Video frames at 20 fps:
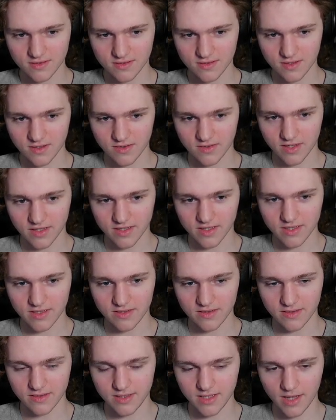Okay, the
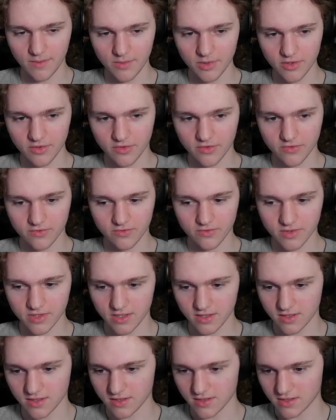number
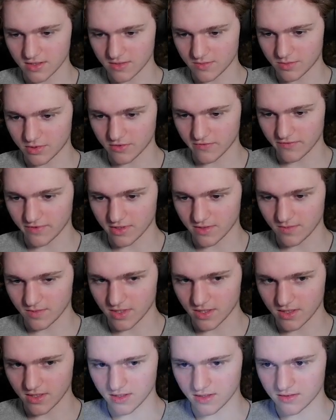3, this is proving to
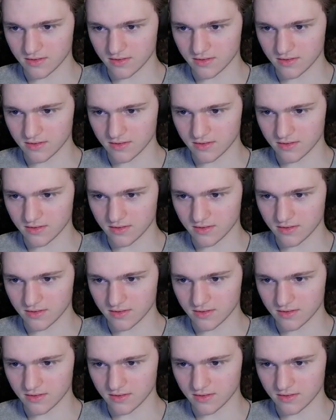be...